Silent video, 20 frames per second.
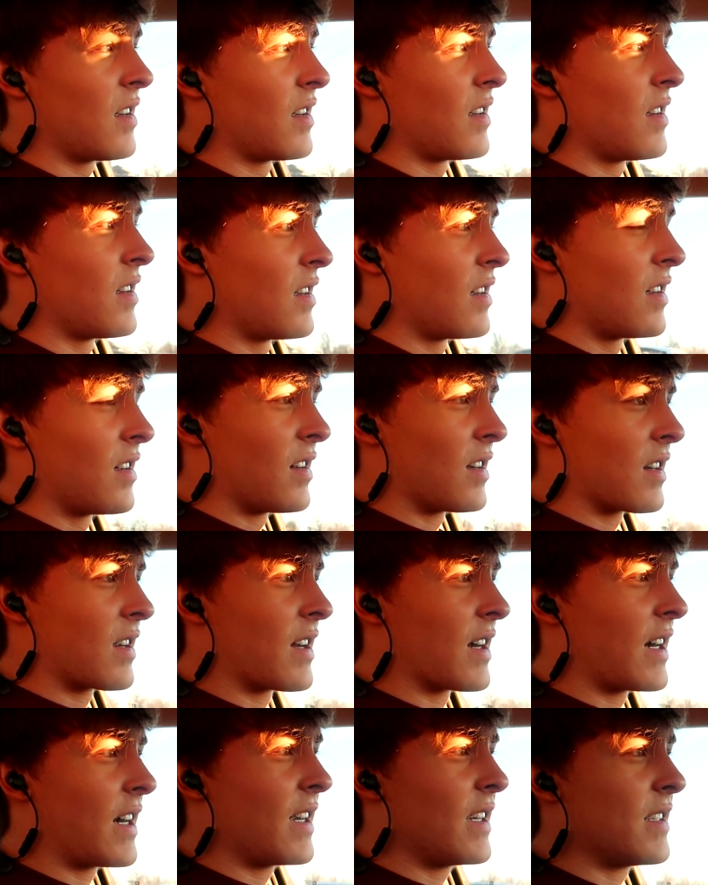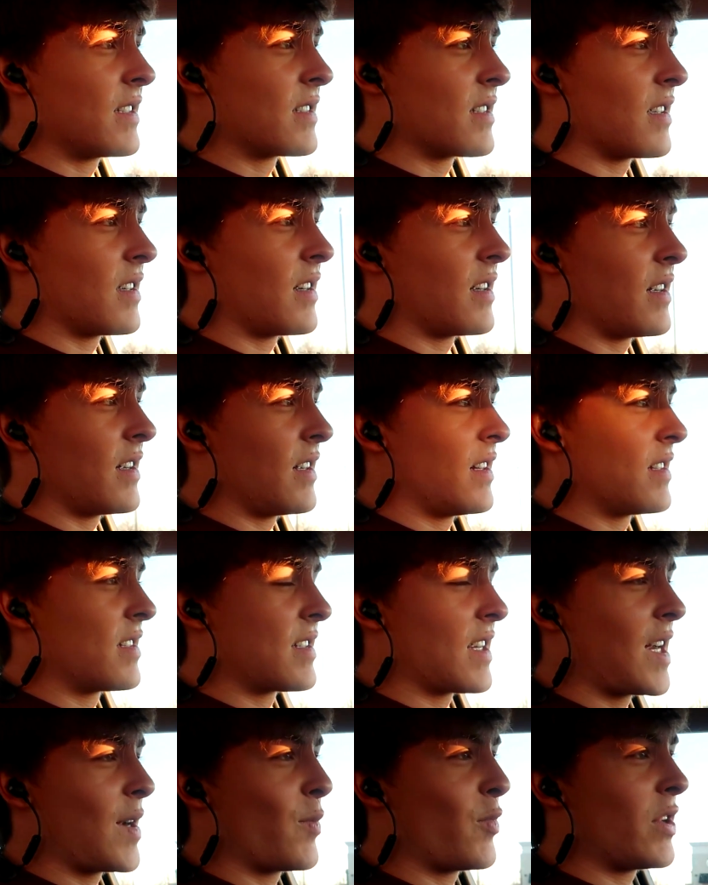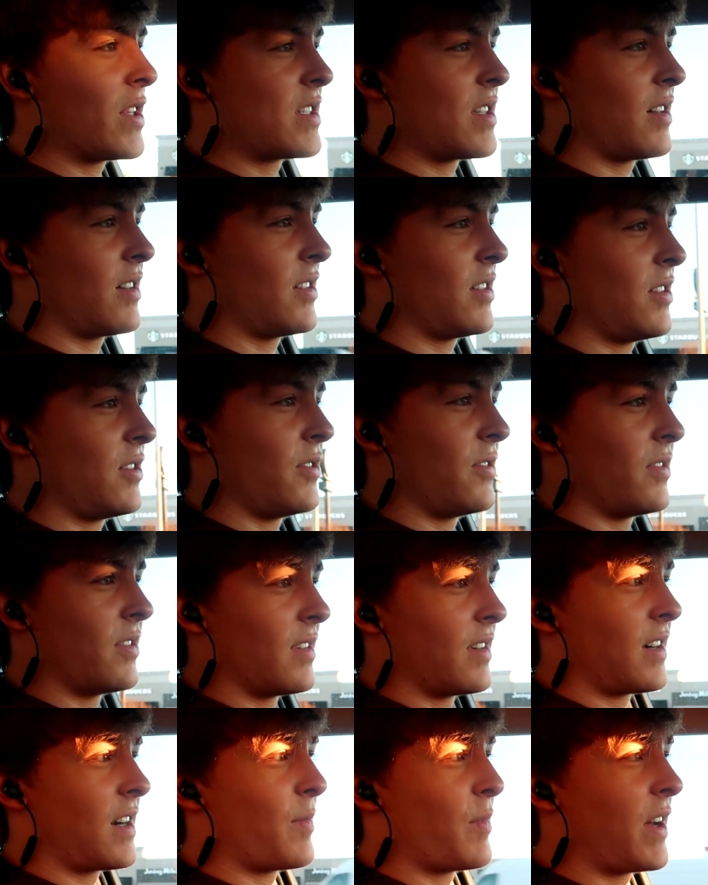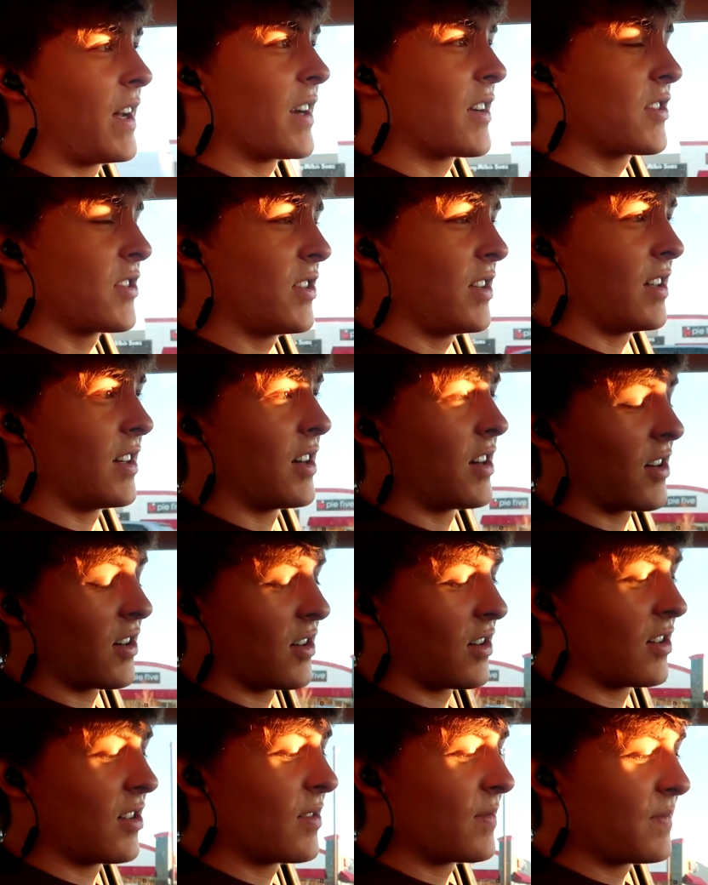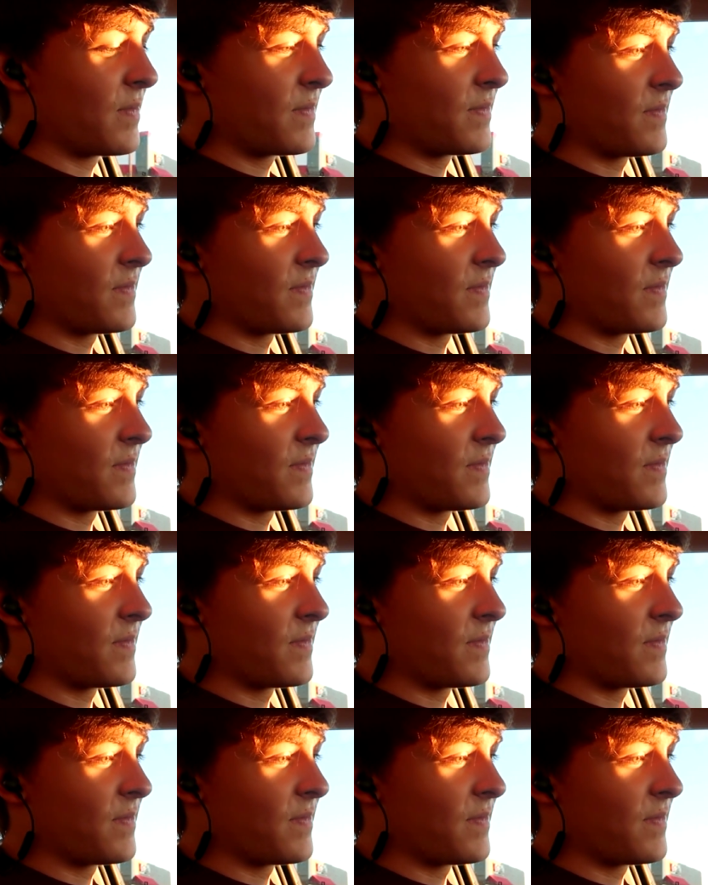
awful. Guys, it's time we tell you I'm actually a girl.